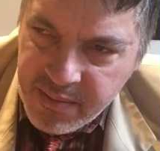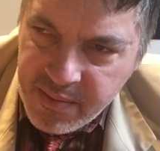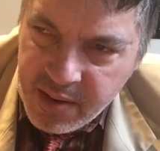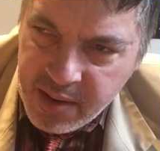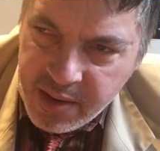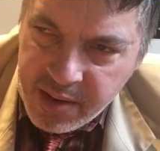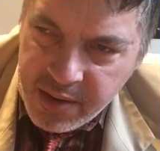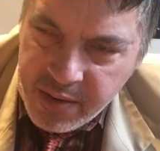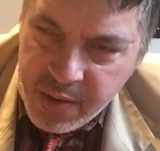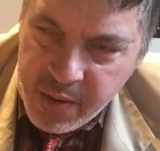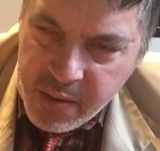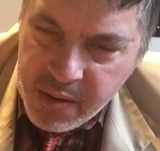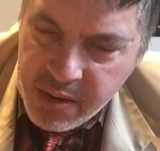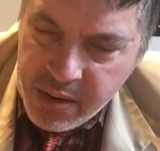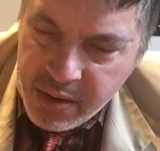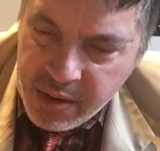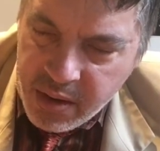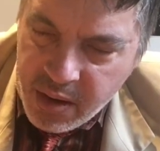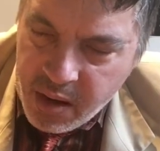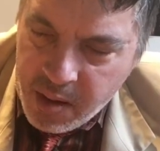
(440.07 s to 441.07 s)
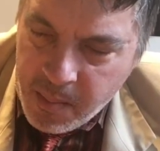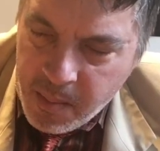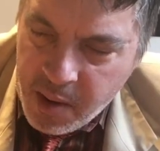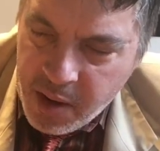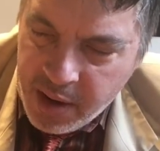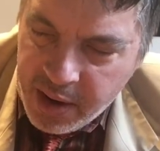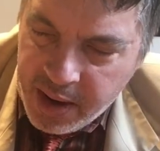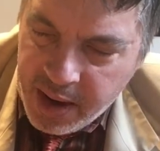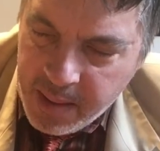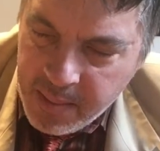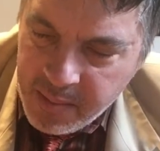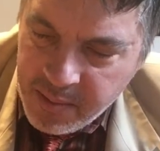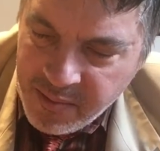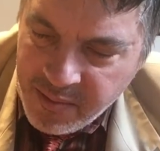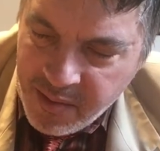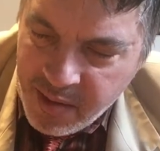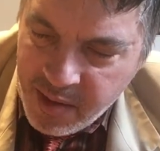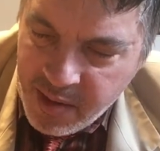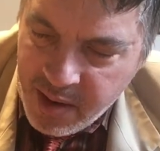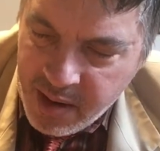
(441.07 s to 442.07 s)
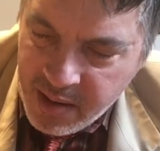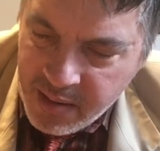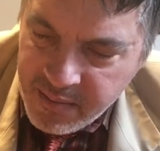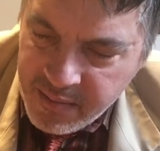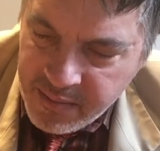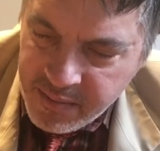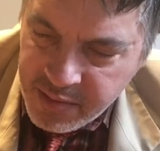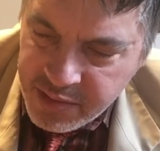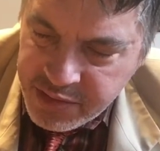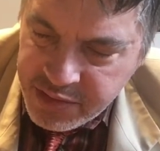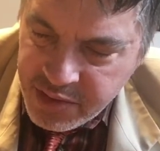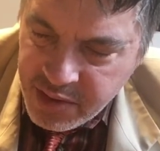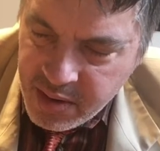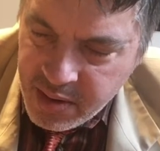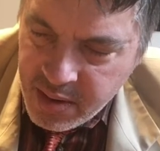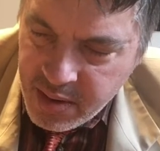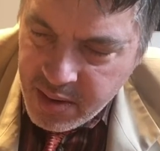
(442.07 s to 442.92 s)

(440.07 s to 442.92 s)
an acoustic harmonic amplifier out of for sure.